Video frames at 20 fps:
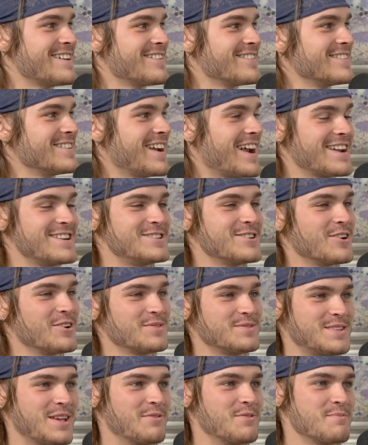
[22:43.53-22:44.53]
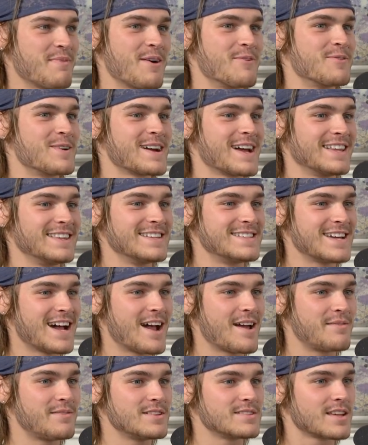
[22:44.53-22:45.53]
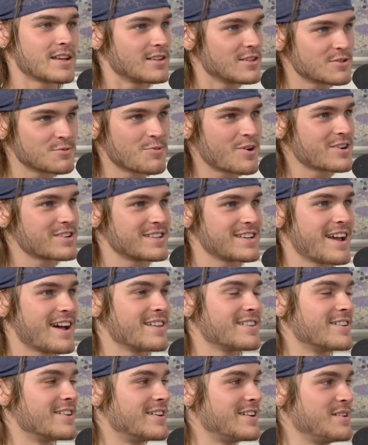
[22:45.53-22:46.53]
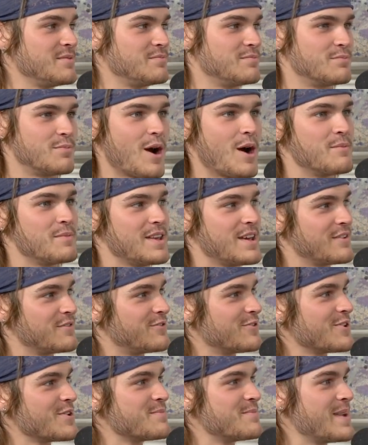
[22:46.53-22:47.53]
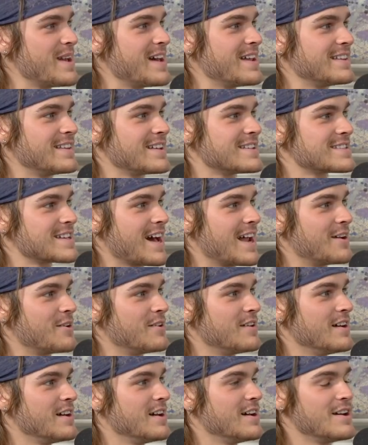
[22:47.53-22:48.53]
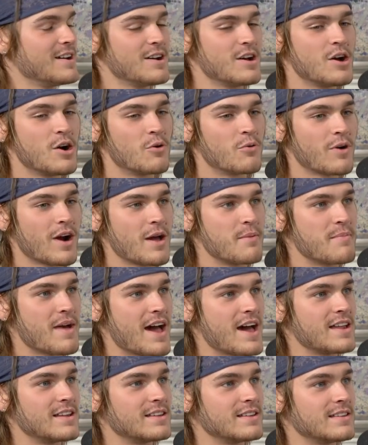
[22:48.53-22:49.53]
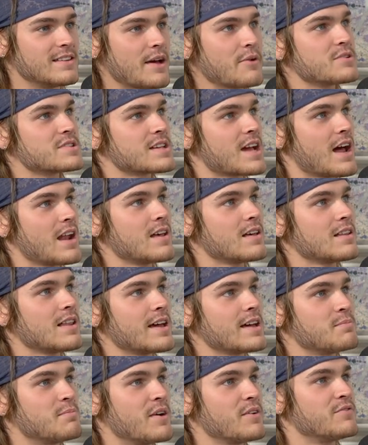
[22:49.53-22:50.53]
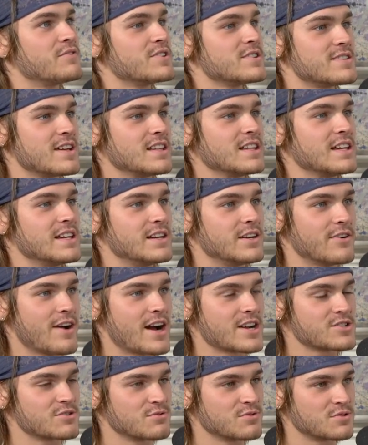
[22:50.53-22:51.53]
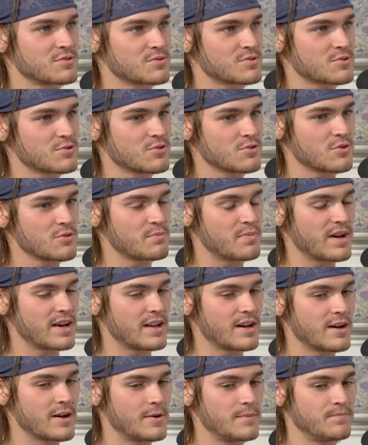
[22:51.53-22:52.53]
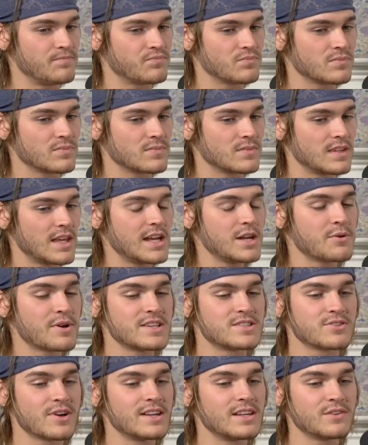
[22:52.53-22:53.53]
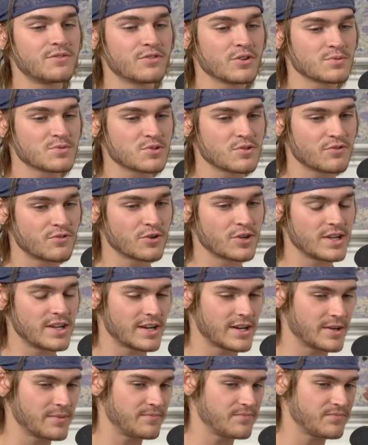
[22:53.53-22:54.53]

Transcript: And I showed him some of my work at the time. He's like, let's work together. And he brought me in for a bit. And that's kind of where I met. And that was kind of like my first LA interaction, which was cool. But anyway, so I did film school for a year.